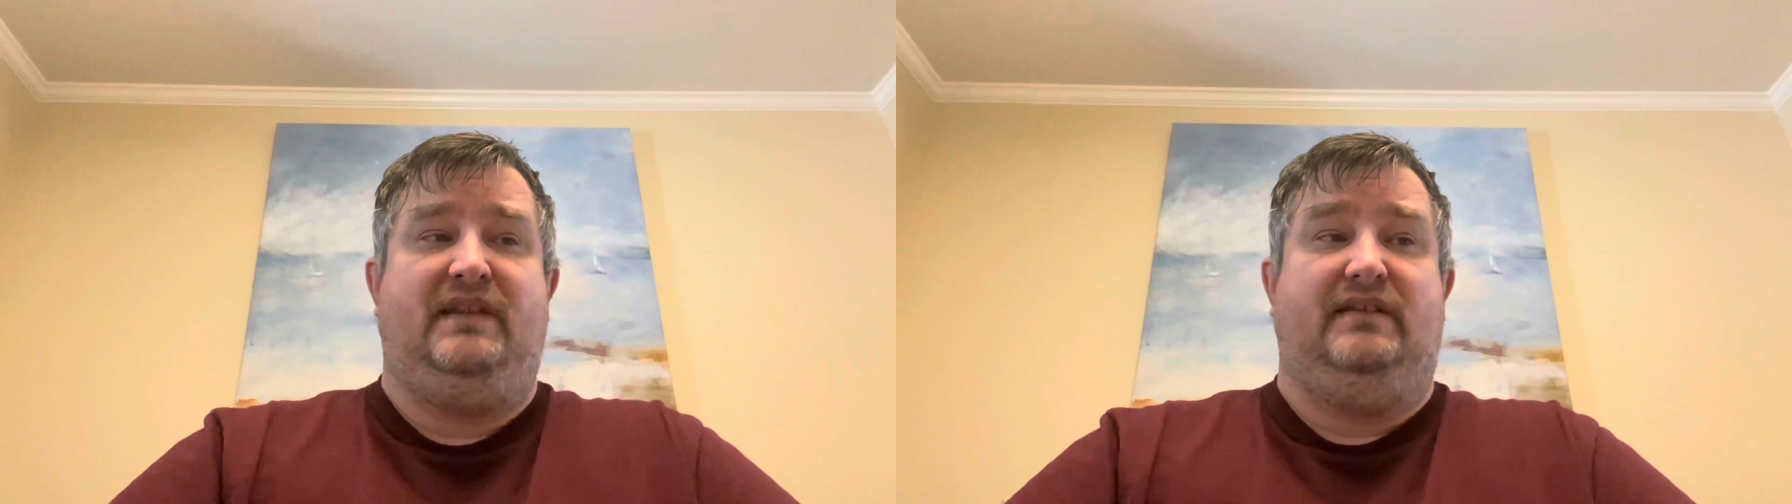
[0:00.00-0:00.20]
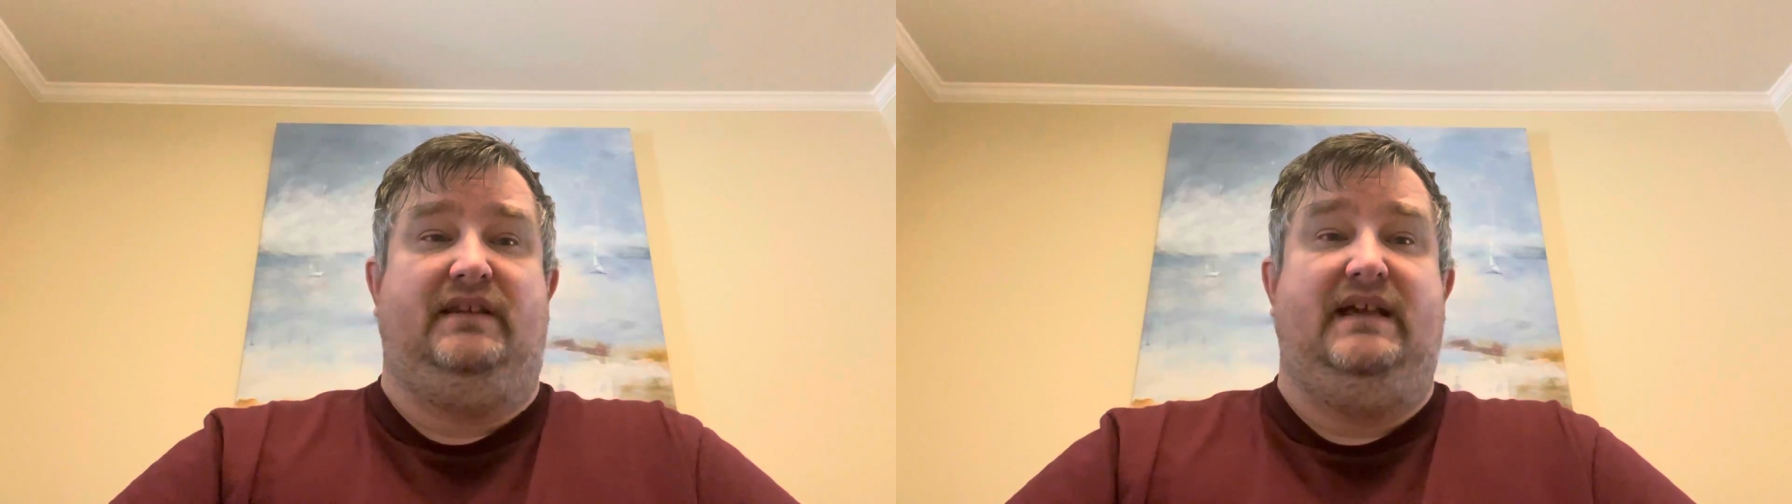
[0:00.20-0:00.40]

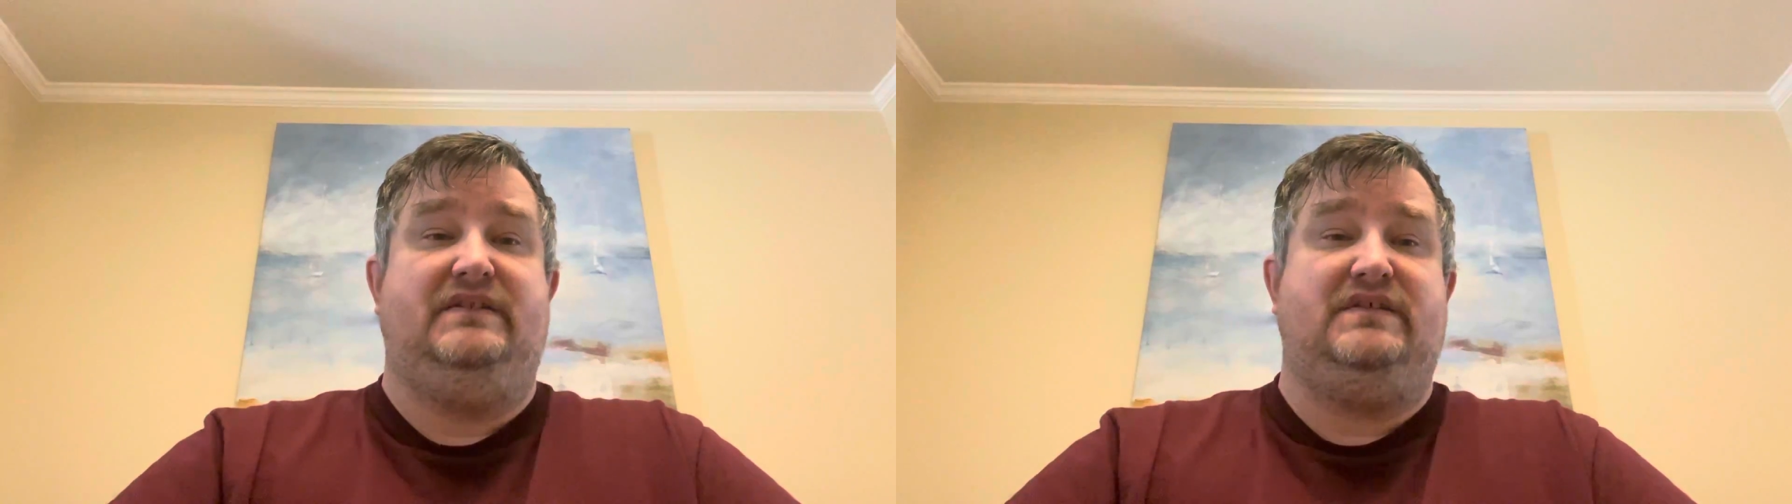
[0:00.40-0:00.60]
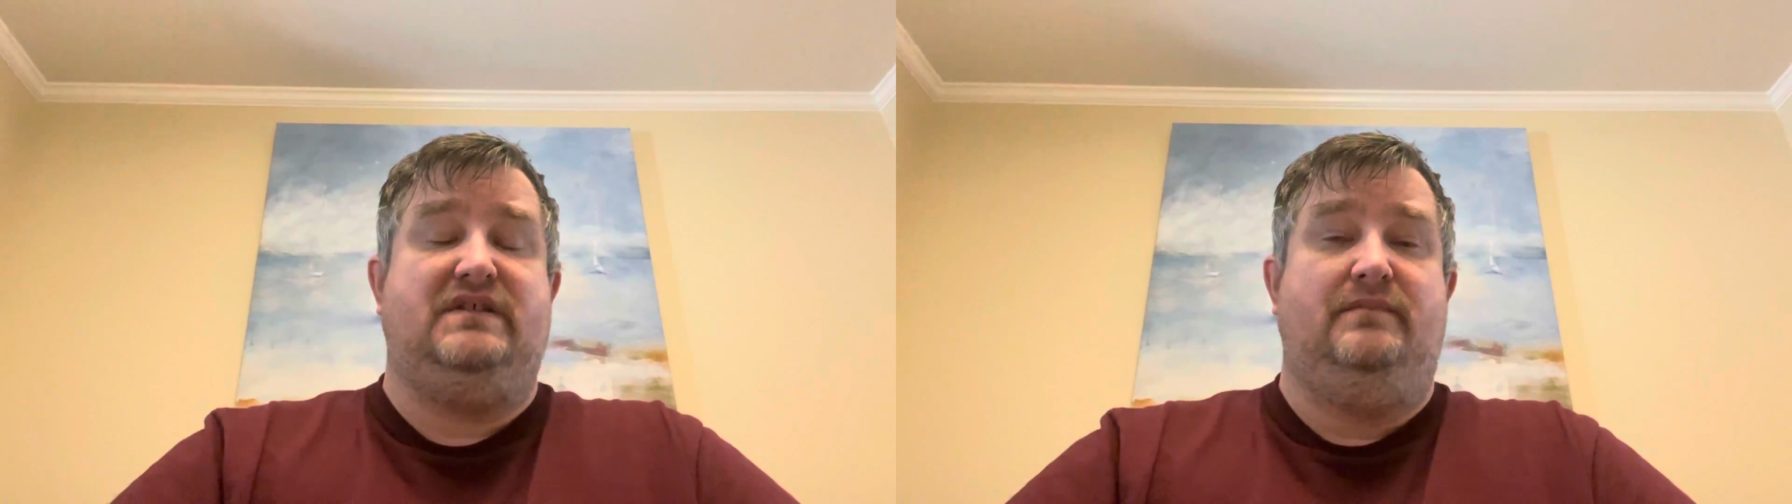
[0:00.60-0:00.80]

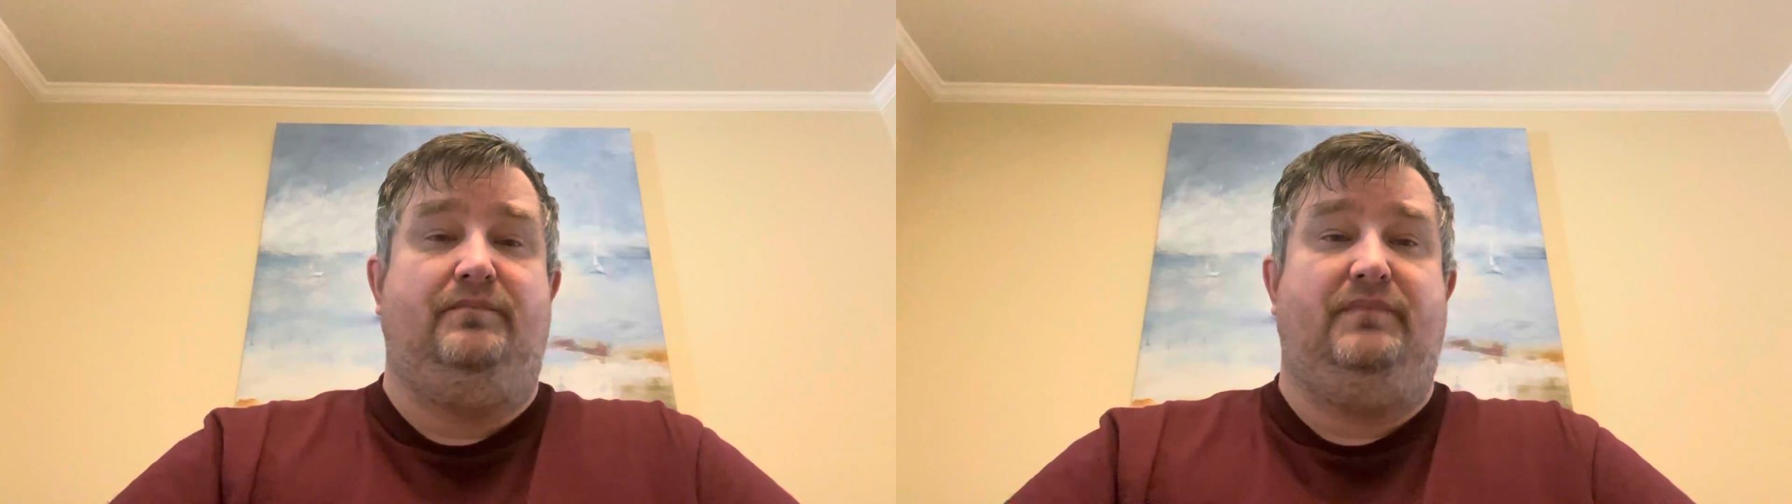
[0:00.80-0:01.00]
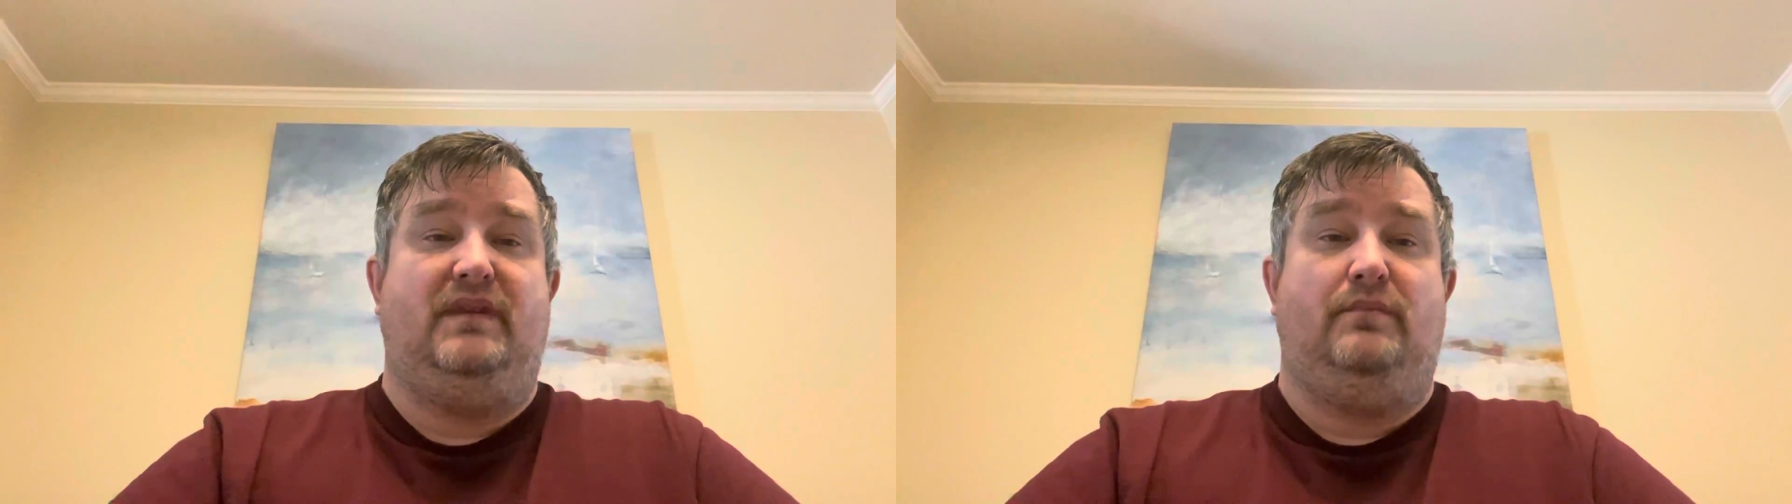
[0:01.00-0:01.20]
less
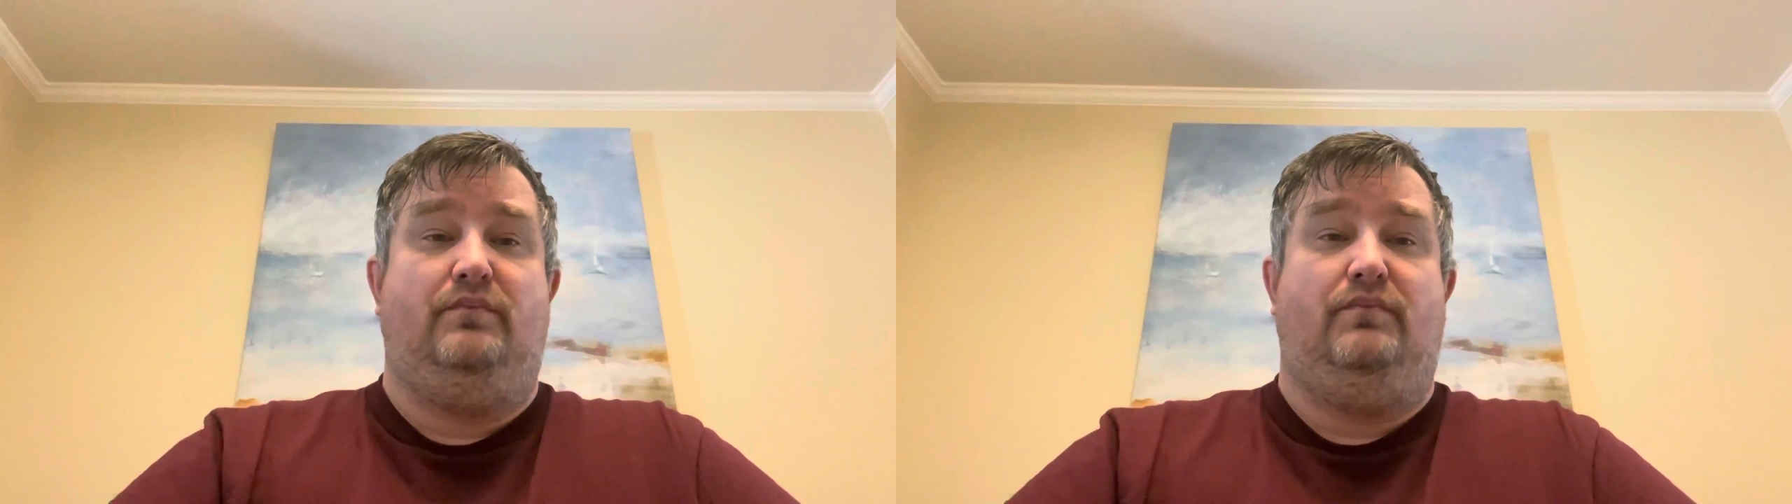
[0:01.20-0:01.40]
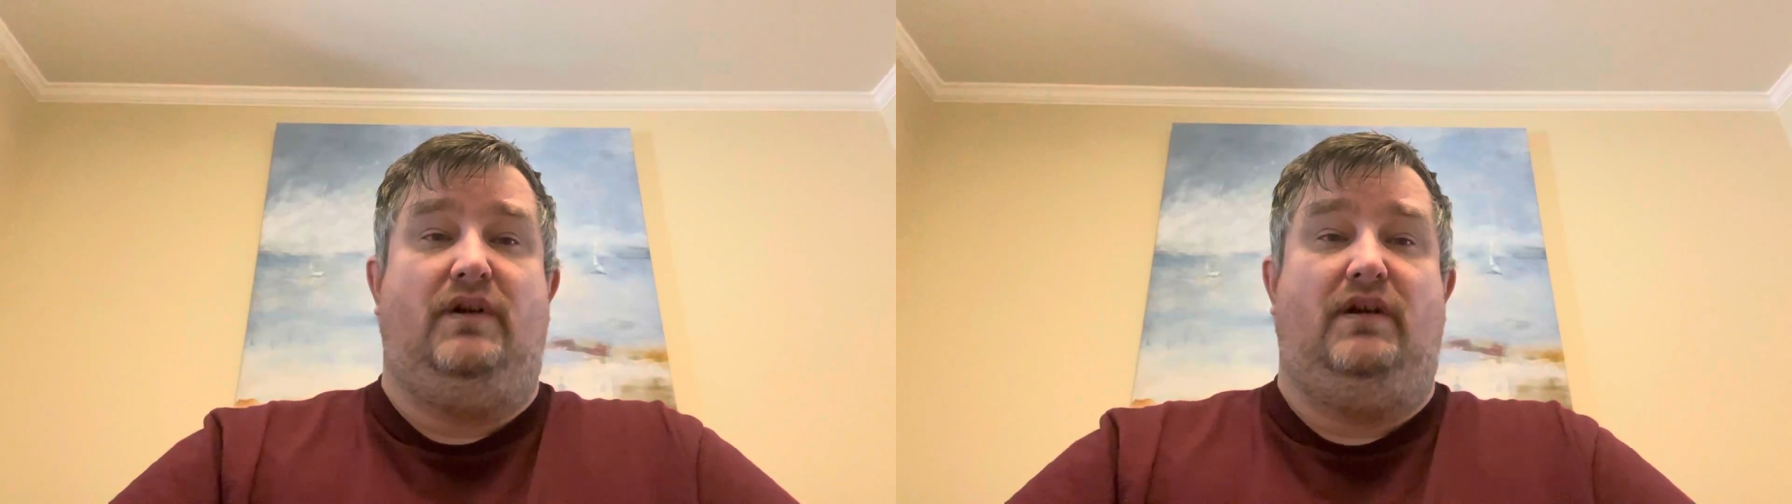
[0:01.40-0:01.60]

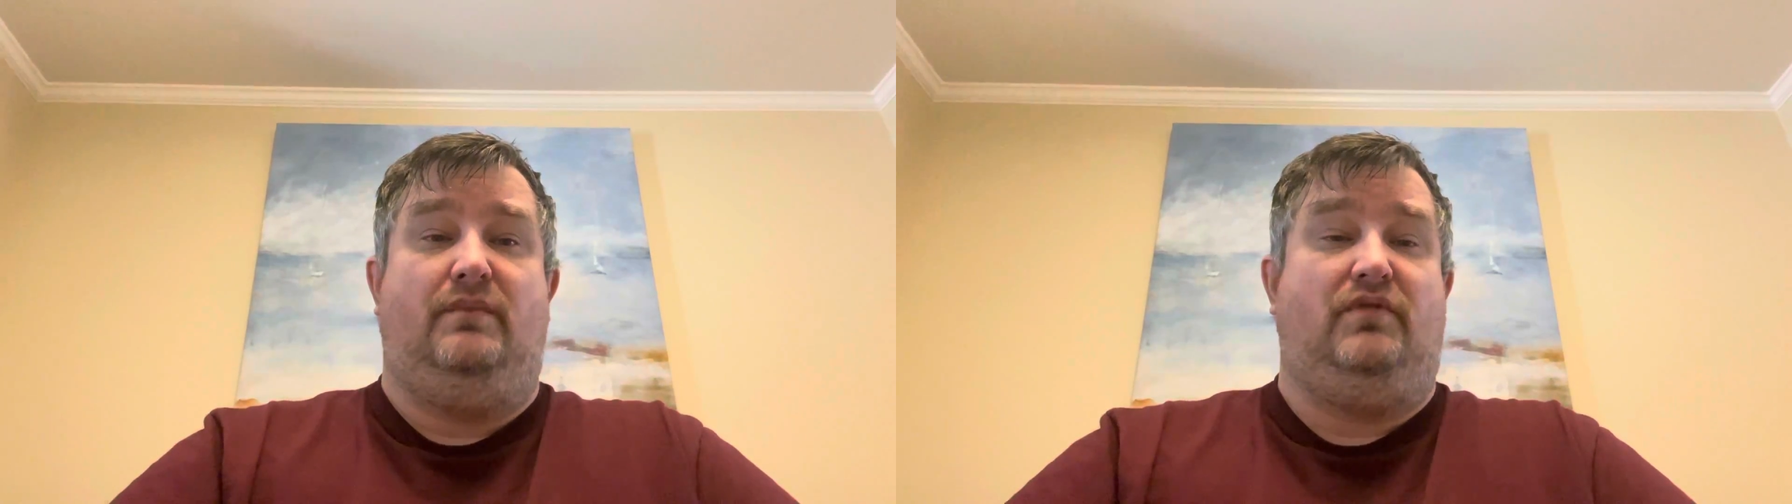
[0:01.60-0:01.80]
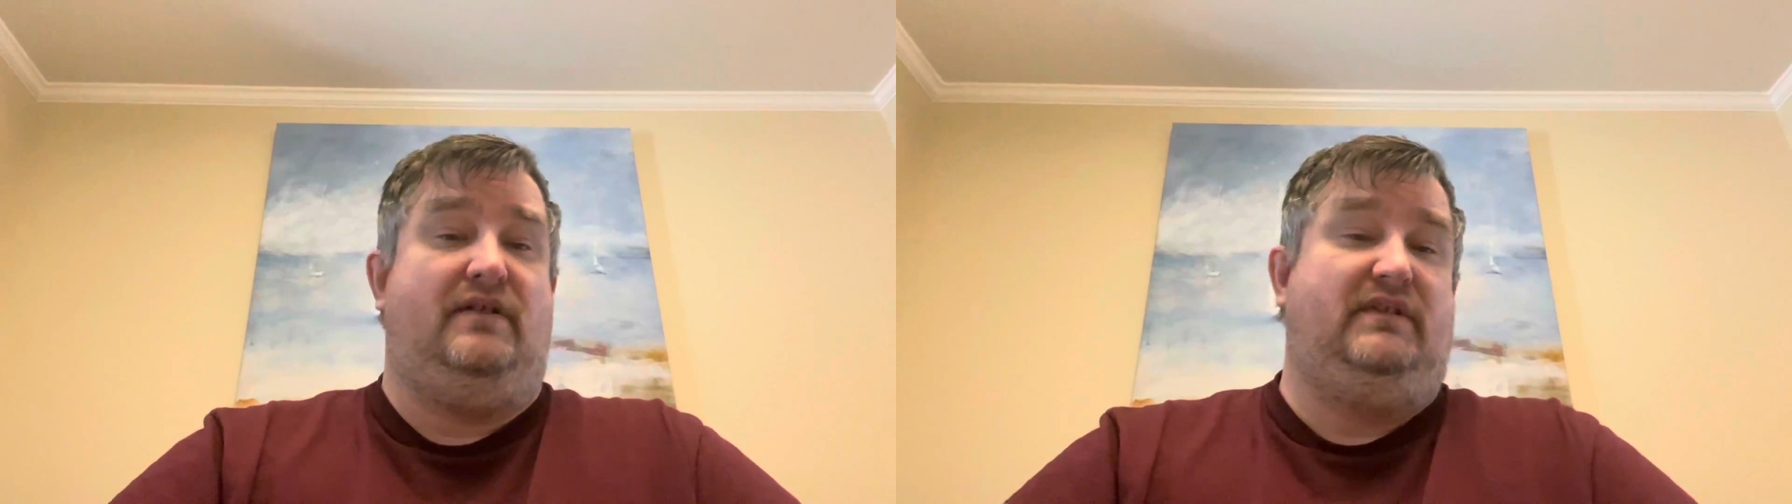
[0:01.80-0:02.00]

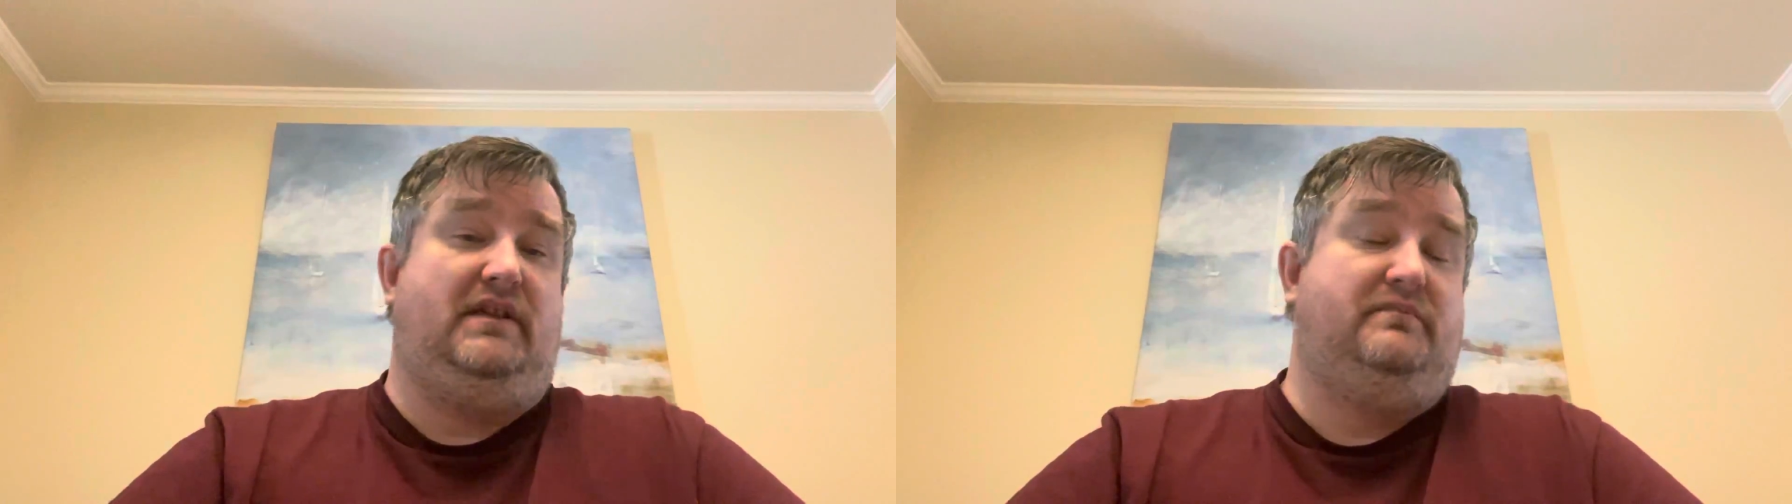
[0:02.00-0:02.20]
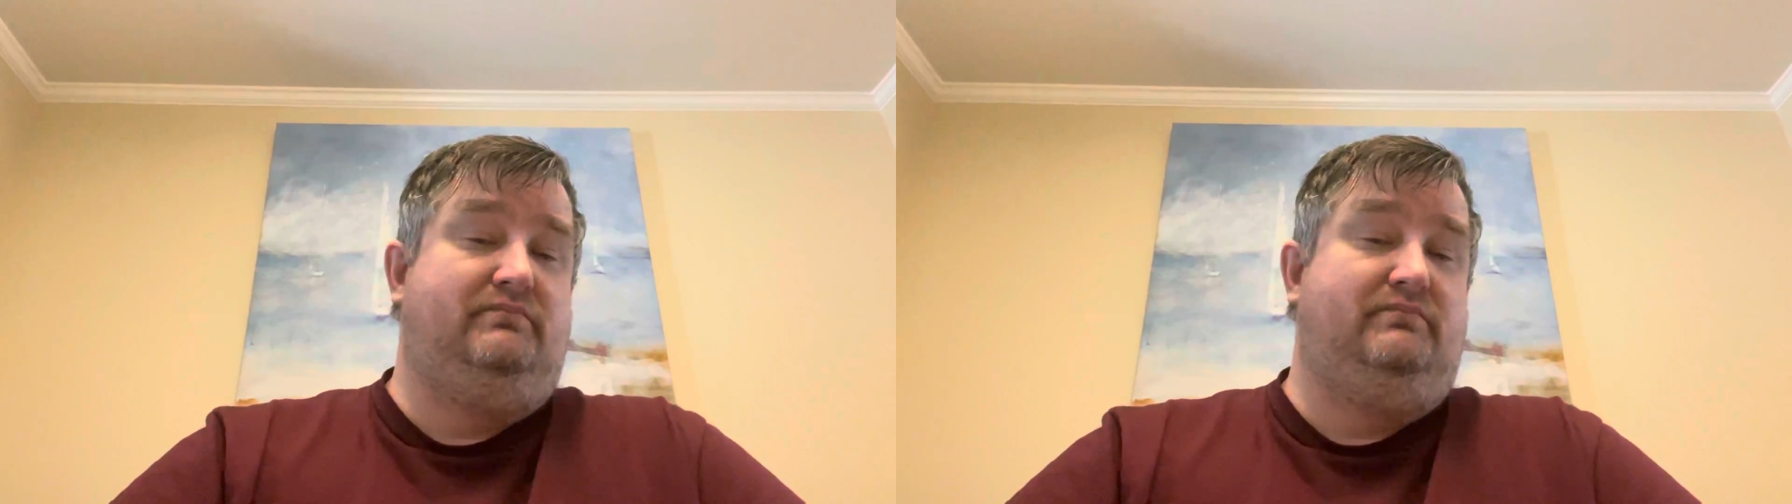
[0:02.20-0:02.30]
prevalent.